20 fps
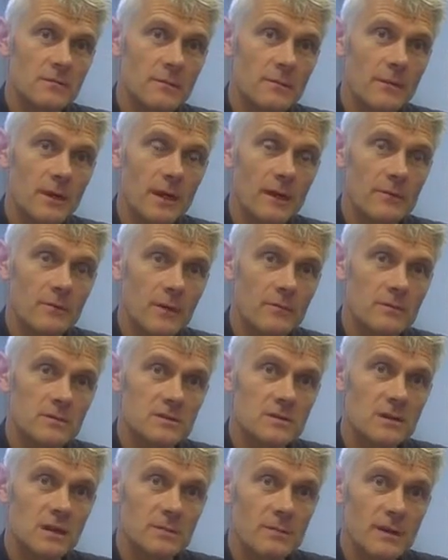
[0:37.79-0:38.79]
I mean, it was
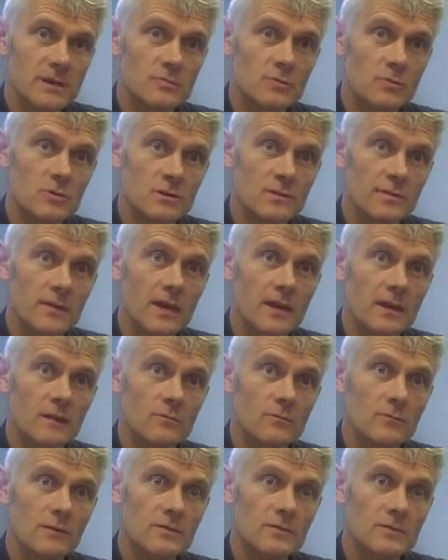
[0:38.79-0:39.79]
certainly much more severe
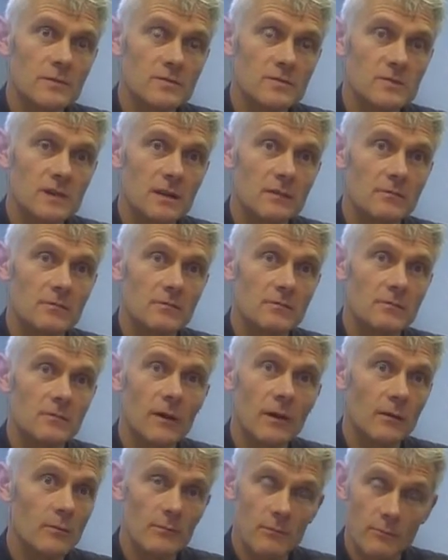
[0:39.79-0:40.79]
than we've seen,
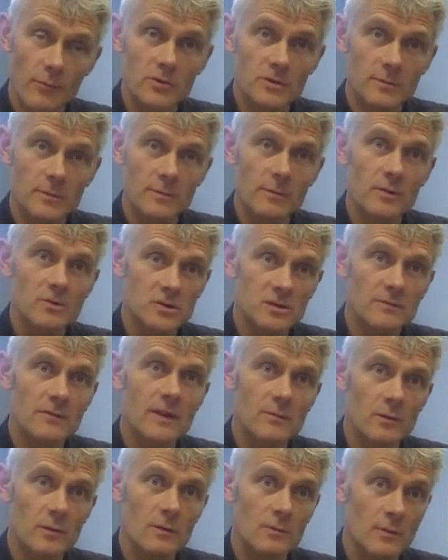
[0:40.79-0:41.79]
well, possibly the most
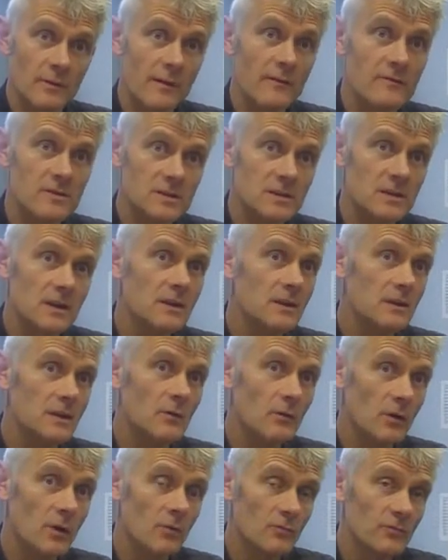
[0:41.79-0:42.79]
severe one that we've ever seen,
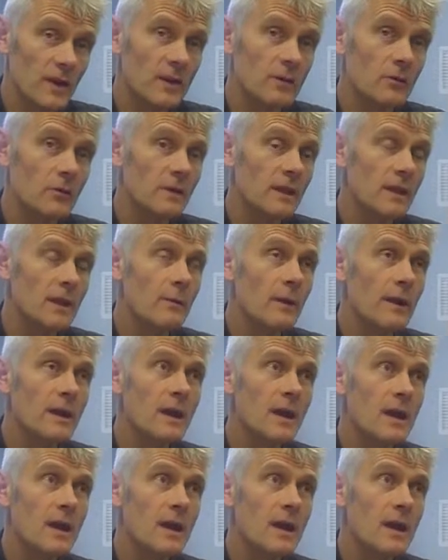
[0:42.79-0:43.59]
or on record anyway.